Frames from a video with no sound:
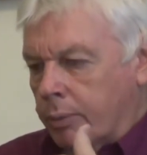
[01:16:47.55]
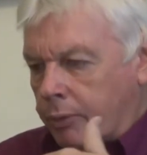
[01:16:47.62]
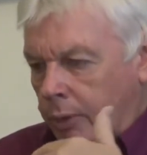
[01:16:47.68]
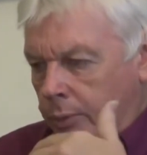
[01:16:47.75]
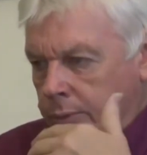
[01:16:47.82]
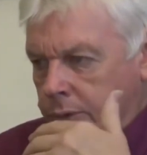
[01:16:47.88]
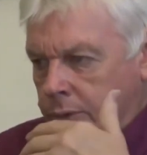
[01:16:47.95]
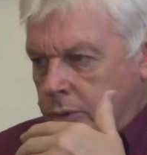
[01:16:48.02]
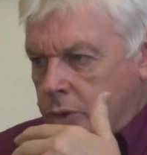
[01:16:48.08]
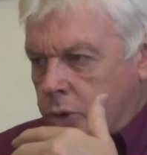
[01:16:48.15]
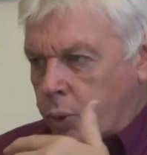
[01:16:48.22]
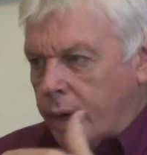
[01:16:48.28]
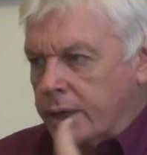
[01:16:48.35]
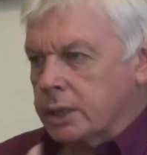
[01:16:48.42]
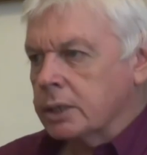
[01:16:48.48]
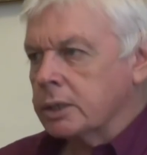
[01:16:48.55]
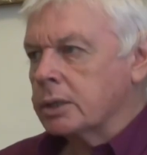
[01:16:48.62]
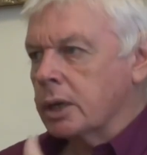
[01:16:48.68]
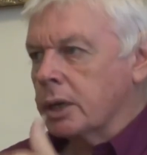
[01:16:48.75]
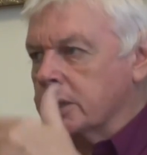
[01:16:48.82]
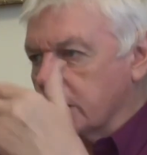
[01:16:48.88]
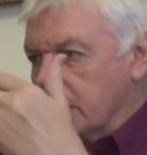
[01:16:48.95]
from
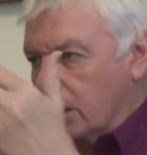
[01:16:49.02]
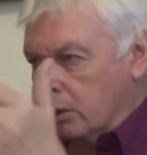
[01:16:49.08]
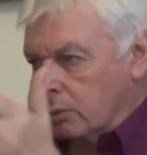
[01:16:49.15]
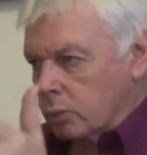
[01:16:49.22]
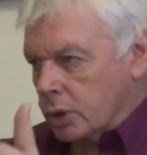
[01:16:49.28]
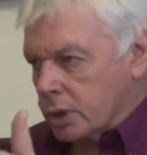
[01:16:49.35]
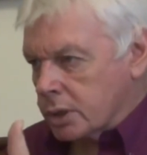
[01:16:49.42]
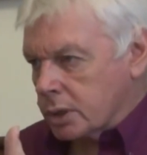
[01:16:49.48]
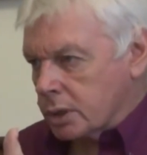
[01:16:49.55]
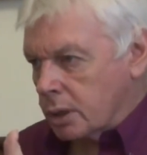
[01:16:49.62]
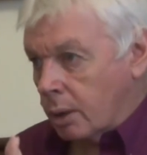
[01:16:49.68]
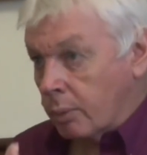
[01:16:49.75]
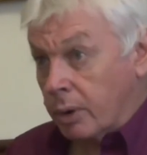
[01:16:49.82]
2030 onwards,